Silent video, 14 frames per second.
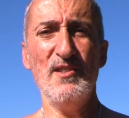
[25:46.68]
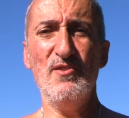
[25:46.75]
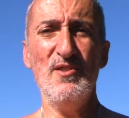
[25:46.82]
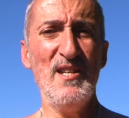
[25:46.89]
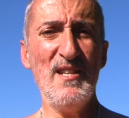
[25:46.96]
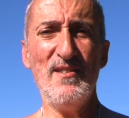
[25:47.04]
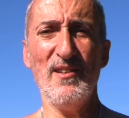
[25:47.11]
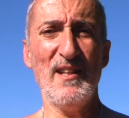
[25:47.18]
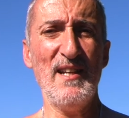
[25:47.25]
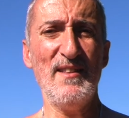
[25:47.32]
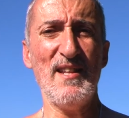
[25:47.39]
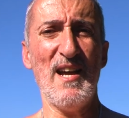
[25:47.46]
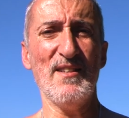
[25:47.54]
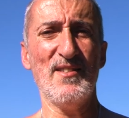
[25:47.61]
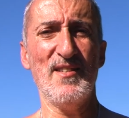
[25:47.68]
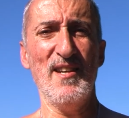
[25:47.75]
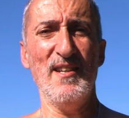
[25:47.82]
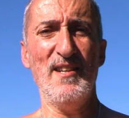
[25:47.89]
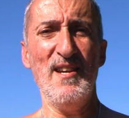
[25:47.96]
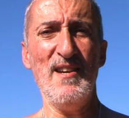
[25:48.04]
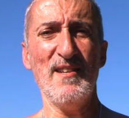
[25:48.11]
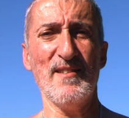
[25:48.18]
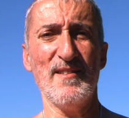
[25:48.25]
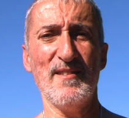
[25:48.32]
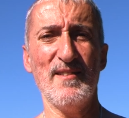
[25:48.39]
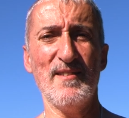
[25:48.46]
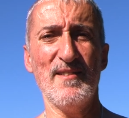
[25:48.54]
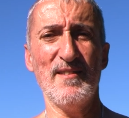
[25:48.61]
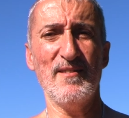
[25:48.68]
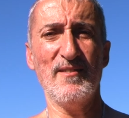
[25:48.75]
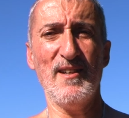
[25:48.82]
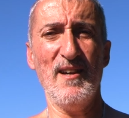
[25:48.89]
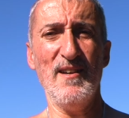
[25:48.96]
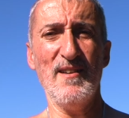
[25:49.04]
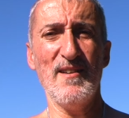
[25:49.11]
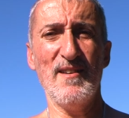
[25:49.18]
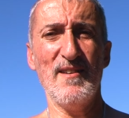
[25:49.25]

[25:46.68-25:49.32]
You need to let that sink in. Okay?